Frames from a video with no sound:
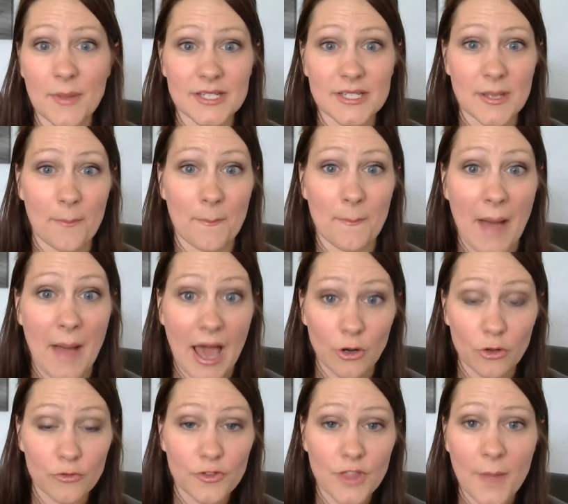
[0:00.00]
them and to
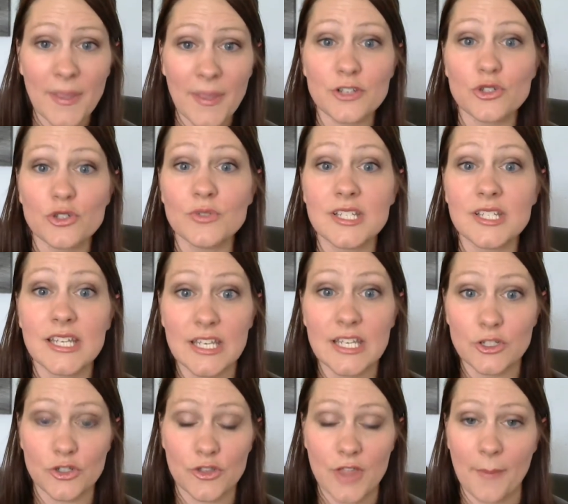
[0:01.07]
model for them and to
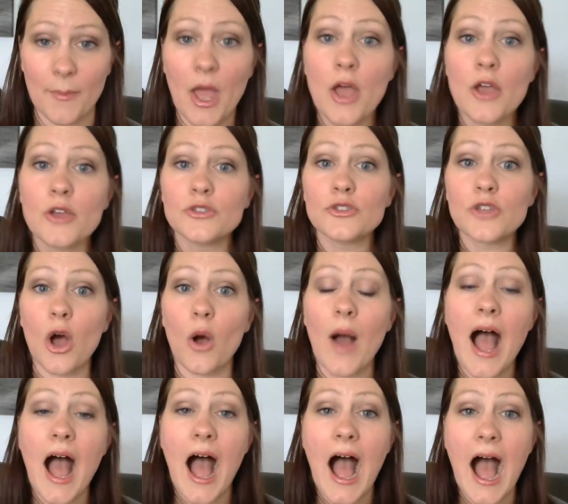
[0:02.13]
teach them. So
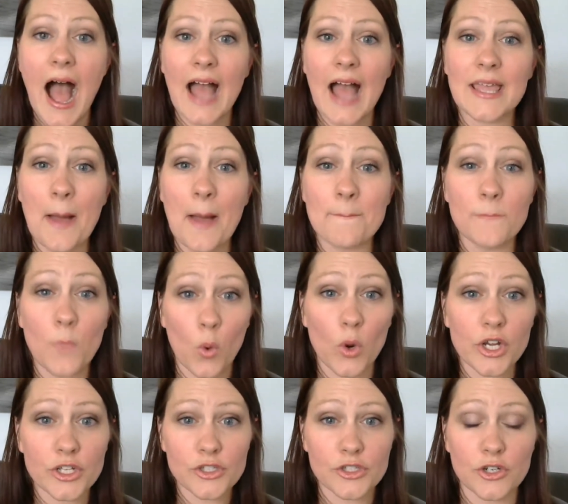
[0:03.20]
I am
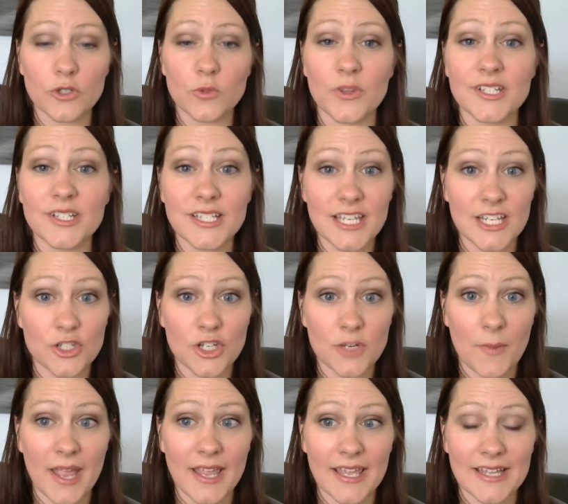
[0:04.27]
more concerned with
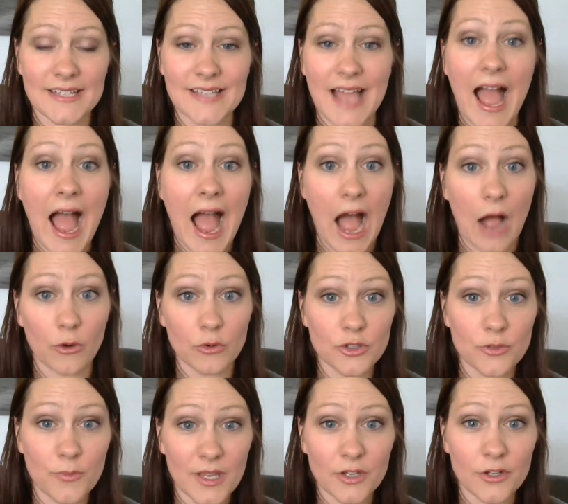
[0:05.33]
teaching my kids how
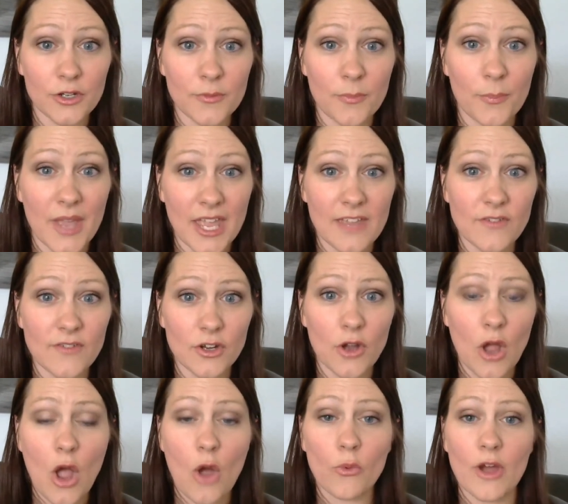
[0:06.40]
to make good behavior
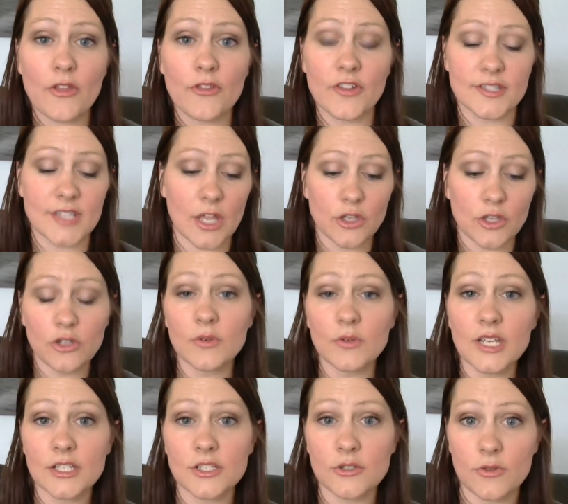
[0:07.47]
rather than saying, you
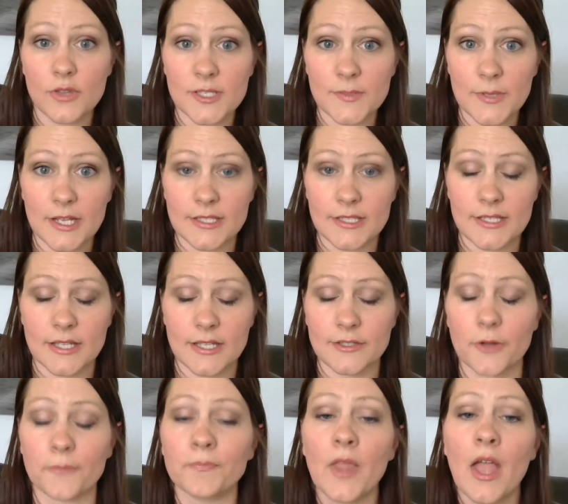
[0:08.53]
need to do this because I said
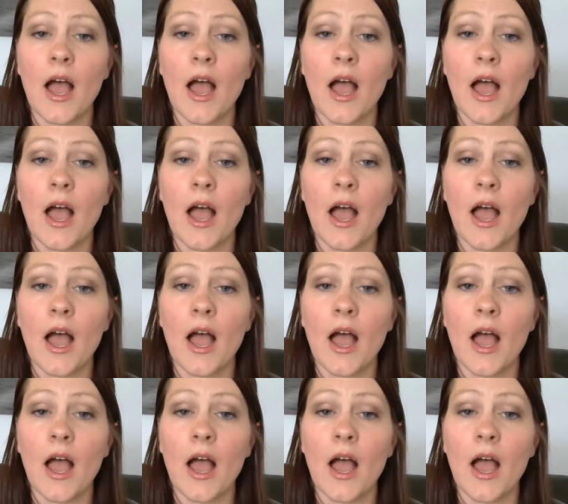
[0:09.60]
so.